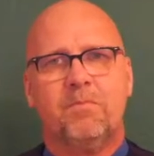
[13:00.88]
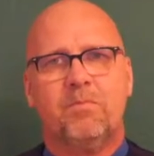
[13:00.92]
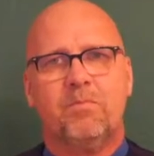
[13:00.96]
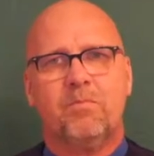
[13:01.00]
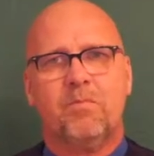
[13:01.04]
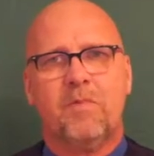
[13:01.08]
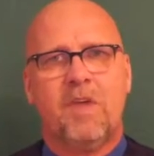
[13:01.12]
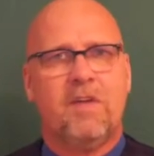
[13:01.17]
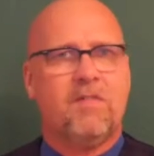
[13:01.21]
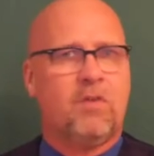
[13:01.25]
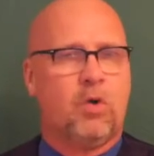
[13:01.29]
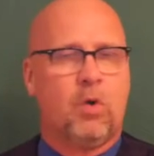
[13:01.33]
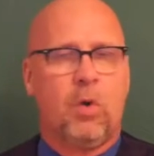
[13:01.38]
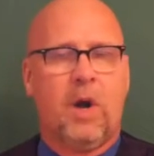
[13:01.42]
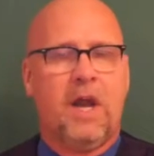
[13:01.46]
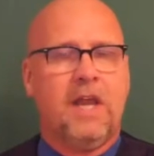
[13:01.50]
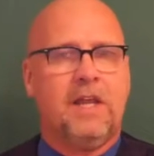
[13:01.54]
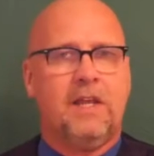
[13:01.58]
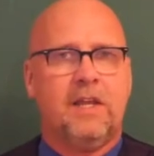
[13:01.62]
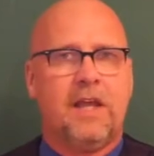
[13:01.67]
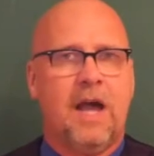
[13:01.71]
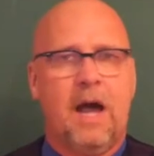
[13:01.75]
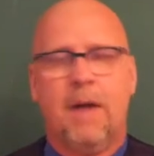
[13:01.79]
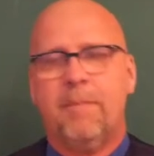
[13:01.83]
We have a great
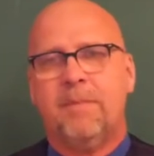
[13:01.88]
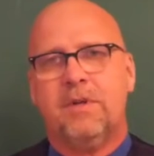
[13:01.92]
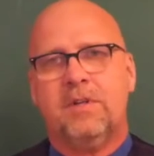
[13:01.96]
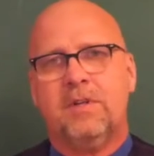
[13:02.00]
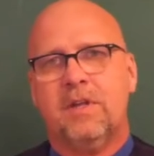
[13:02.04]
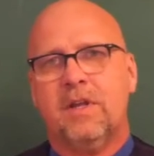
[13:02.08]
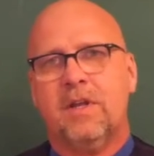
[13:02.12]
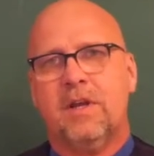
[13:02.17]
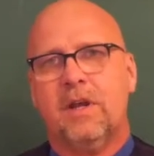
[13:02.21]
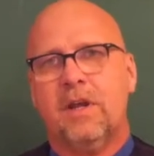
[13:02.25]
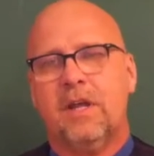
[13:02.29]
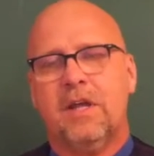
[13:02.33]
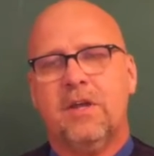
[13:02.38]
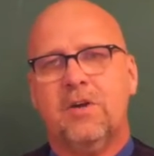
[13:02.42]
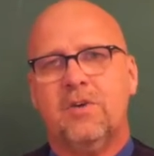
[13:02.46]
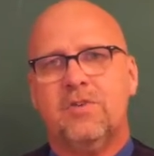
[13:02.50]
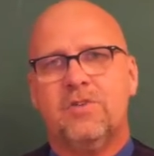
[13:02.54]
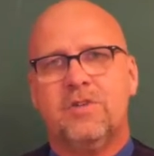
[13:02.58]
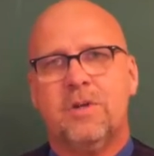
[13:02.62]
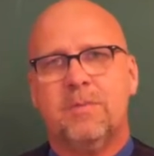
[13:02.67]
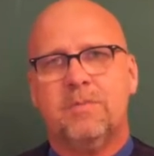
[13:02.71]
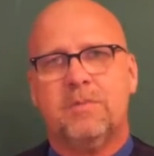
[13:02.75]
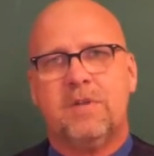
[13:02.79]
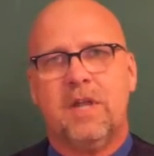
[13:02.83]
competent
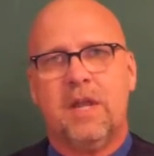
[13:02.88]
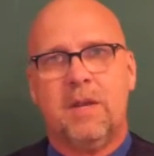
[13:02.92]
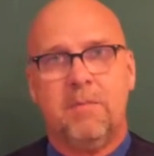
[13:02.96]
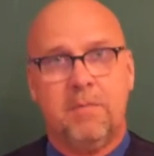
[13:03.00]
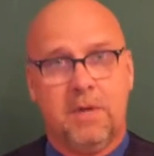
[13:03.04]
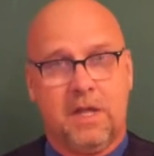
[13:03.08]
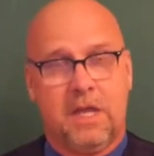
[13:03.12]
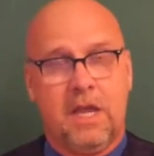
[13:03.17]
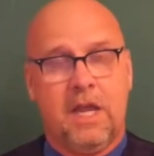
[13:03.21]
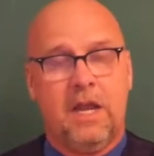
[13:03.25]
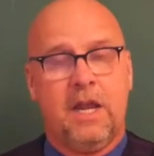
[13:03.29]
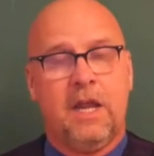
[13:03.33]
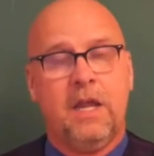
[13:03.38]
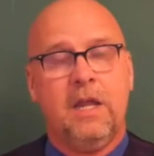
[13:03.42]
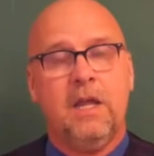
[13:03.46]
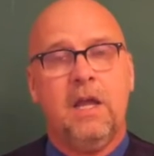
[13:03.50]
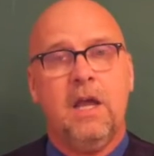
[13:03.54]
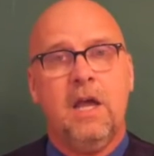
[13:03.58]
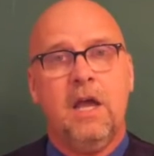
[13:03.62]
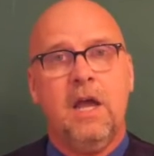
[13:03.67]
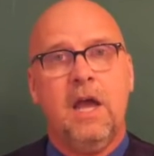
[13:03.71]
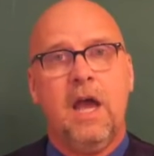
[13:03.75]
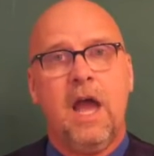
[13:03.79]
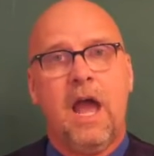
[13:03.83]
leadership team, beginning,
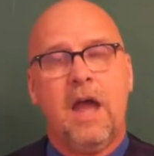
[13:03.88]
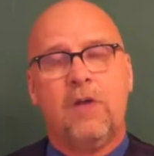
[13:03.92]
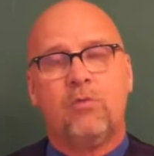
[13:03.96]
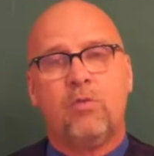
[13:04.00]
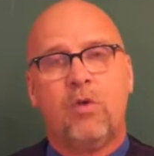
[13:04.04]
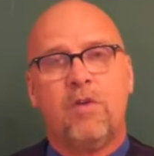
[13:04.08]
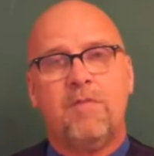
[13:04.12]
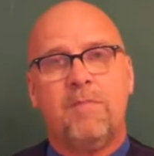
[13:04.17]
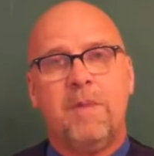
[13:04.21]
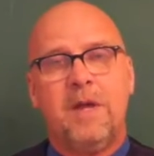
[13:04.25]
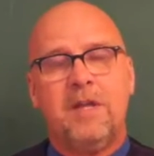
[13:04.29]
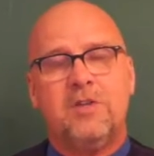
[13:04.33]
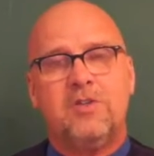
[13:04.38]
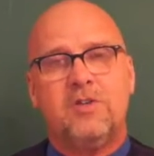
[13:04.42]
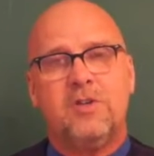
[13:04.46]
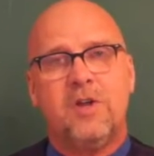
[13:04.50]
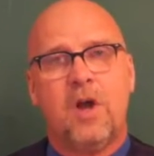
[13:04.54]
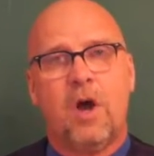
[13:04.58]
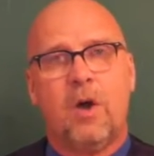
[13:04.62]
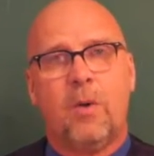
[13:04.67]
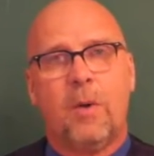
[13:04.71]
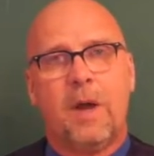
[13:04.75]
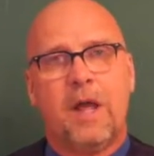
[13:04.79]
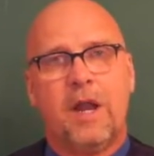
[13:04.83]
as we've mentioned
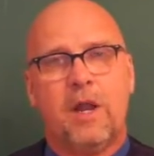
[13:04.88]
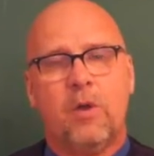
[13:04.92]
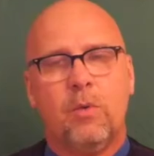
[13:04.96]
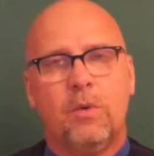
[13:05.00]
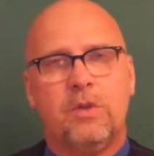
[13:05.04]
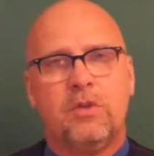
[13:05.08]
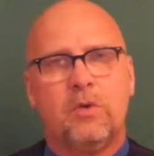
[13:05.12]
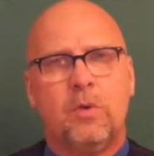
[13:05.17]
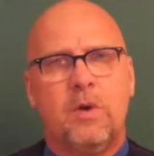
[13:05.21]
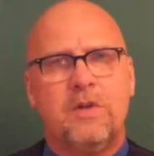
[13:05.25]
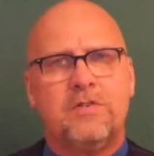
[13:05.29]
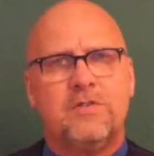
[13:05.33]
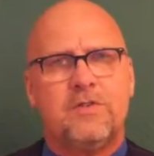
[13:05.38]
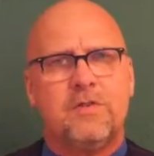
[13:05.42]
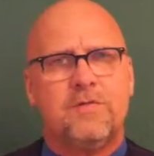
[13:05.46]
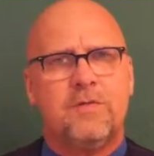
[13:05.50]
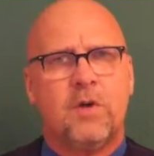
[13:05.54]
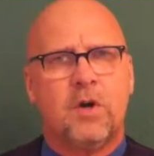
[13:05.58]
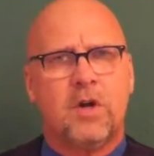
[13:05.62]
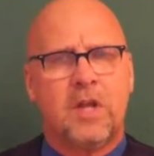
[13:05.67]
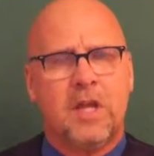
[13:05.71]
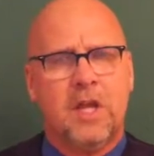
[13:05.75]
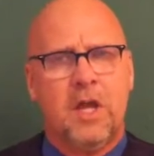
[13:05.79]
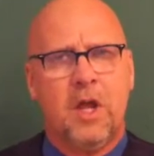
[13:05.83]
already, with Christopher
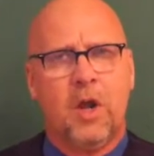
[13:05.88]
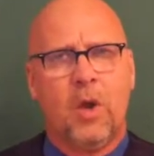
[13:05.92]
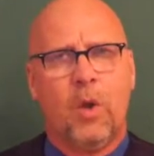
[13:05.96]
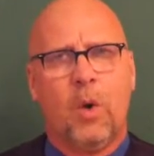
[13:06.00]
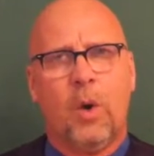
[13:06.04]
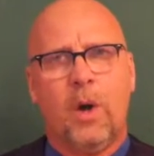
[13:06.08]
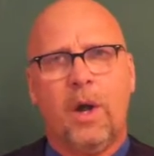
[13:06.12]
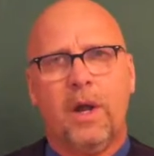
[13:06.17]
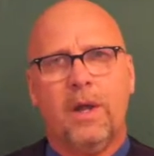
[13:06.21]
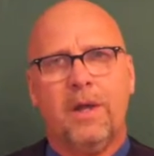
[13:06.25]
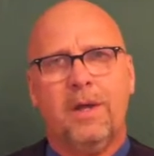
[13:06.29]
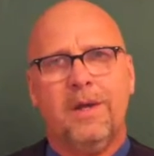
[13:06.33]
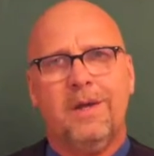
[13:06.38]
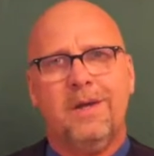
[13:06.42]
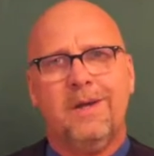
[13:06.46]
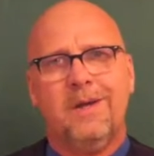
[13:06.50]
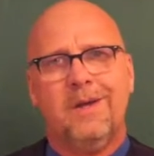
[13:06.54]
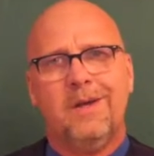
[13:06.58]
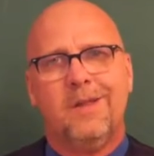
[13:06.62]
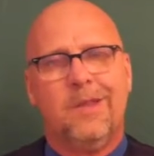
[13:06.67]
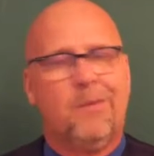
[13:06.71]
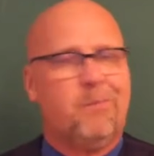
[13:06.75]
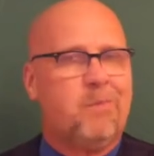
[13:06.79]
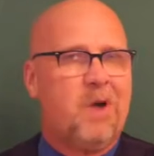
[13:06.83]
Killoy,
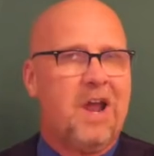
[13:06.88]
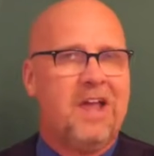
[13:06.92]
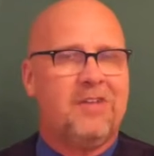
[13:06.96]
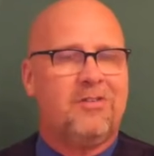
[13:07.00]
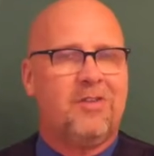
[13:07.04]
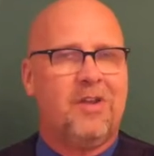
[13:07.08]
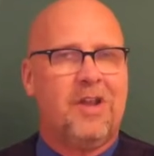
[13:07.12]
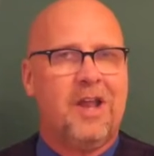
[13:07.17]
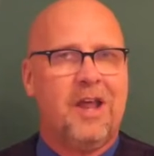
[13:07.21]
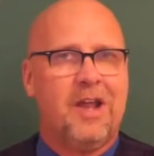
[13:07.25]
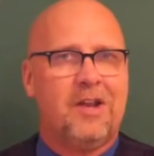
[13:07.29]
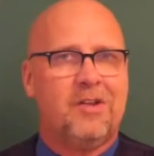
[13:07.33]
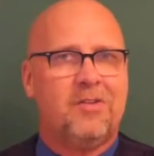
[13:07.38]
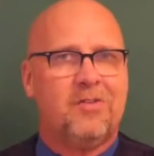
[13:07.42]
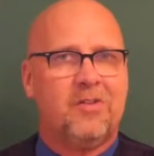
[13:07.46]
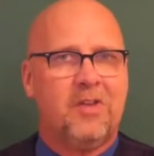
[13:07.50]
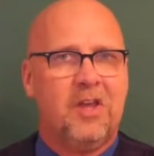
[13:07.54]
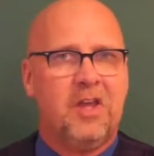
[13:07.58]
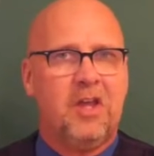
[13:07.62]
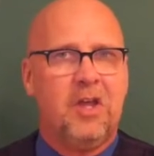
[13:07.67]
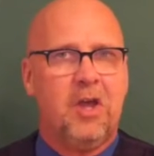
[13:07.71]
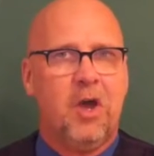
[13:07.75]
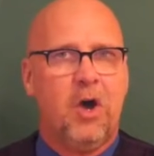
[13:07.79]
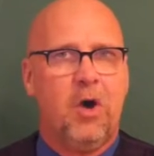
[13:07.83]
the president and
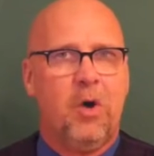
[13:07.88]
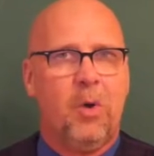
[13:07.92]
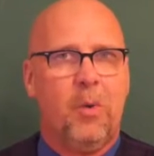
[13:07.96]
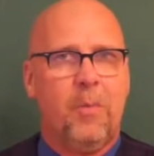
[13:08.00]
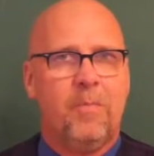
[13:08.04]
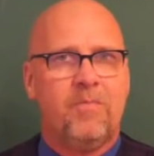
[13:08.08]
CEO.